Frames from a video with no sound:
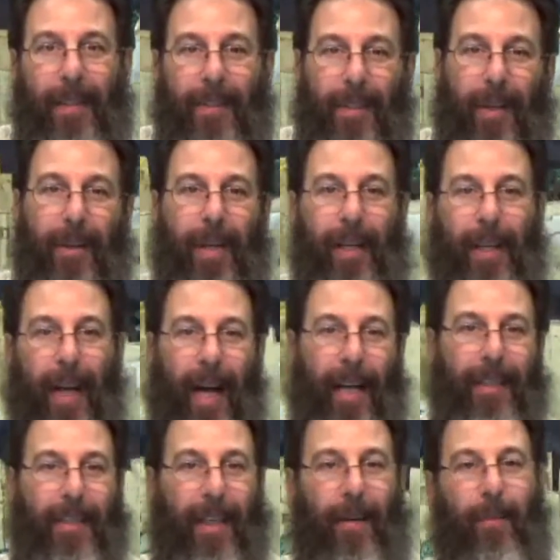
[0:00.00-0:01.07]
So, and
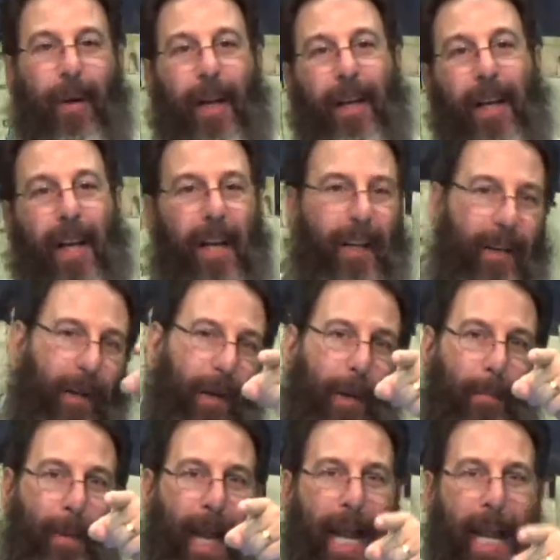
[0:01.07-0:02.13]
God said what? "You're
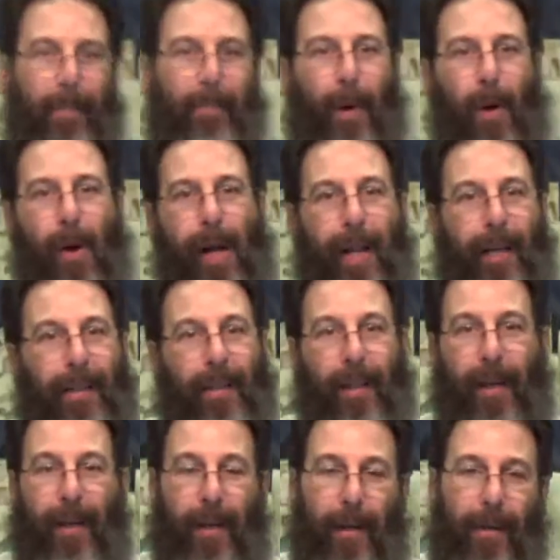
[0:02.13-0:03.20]
a bad boy."
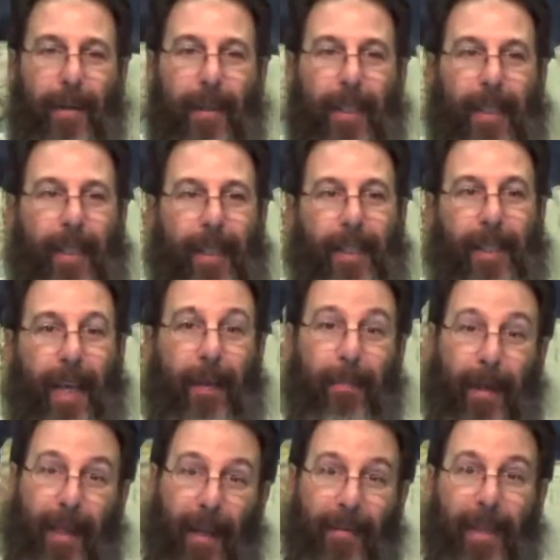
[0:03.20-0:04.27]
No, he gave
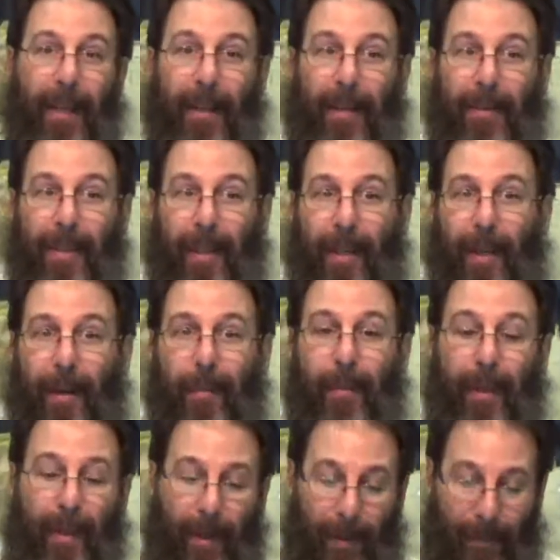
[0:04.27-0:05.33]
him a covenant of shalom
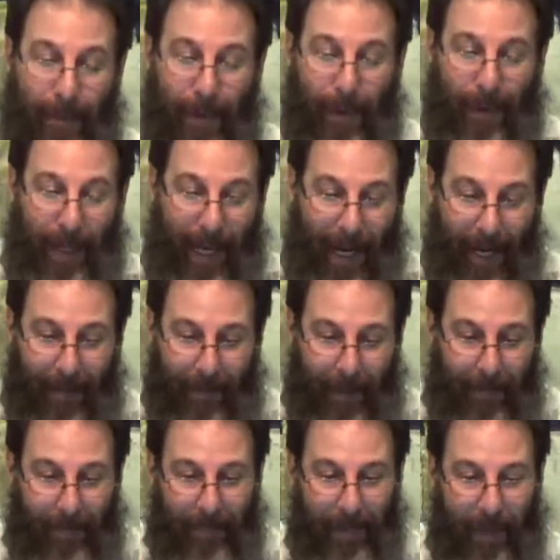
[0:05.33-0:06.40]

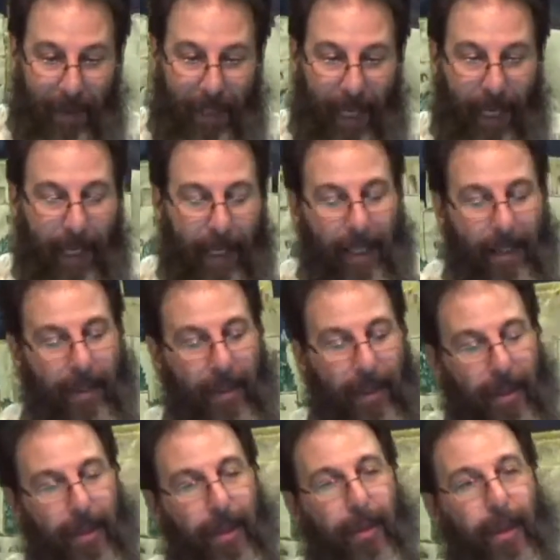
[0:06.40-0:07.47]
forever, okay? So
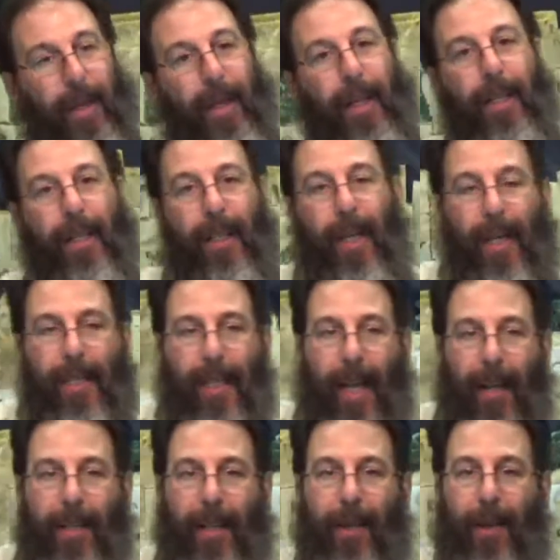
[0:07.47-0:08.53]
Yeshua cut
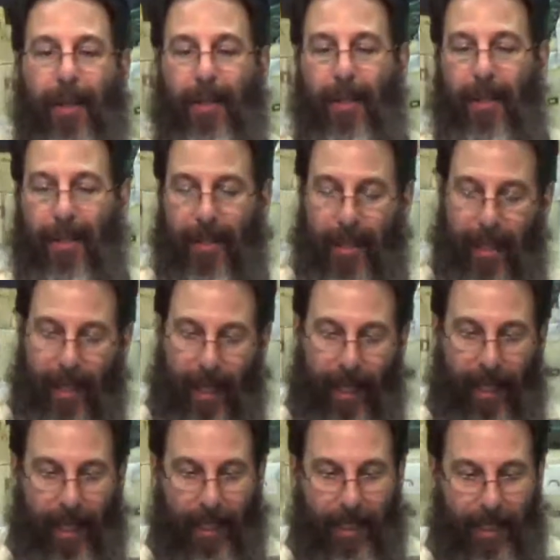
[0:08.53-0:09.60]
down the altars
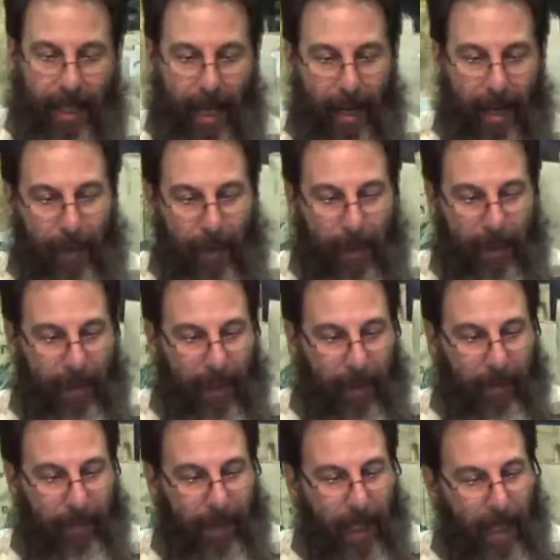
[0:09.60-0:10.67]
in his time
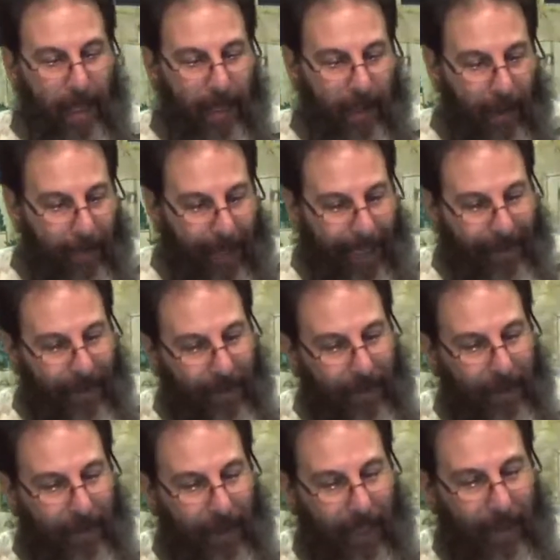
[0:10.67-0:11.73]
also. Going back to
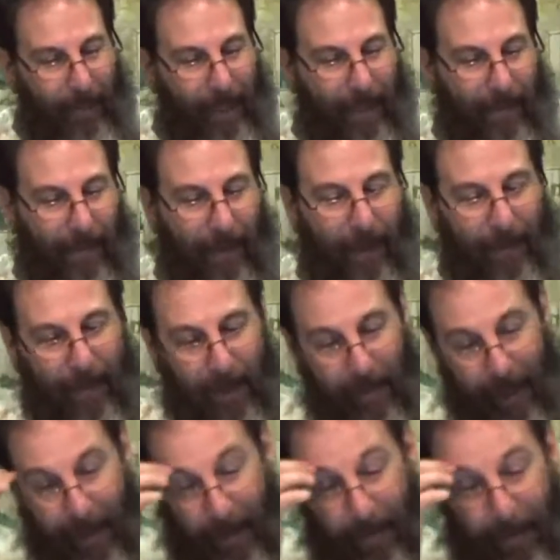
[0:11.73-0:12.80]
Deuteronomy, Devarim
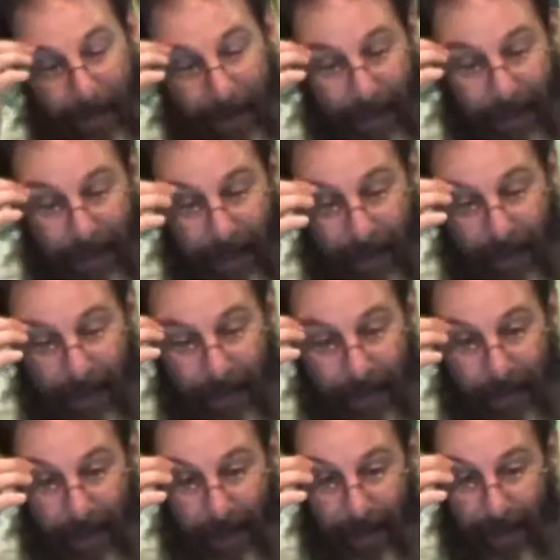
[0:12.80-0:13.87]
12, please.
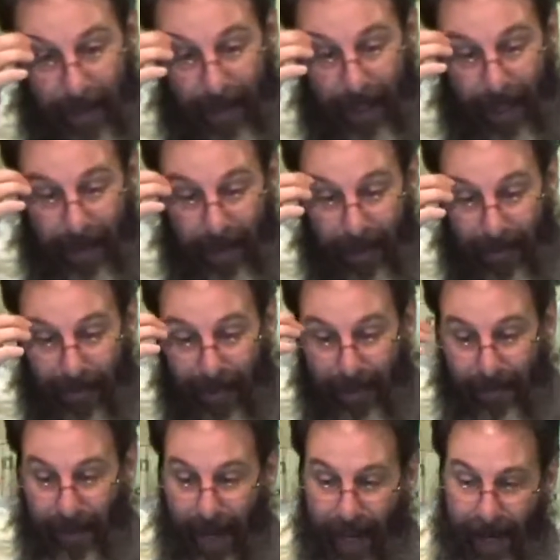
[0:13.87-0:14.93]
We're going to now look at
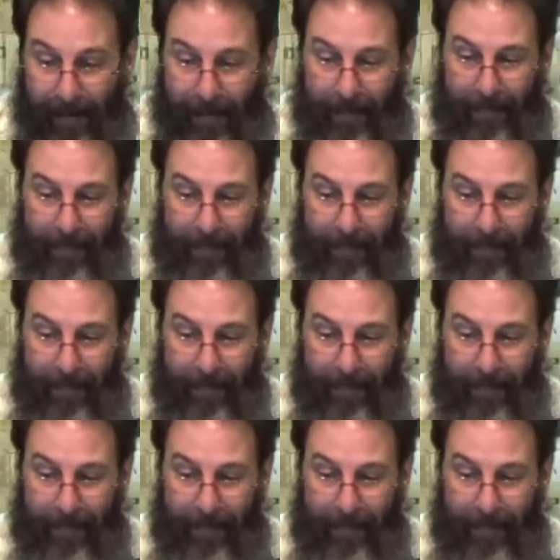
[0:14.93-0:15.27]
verse 5.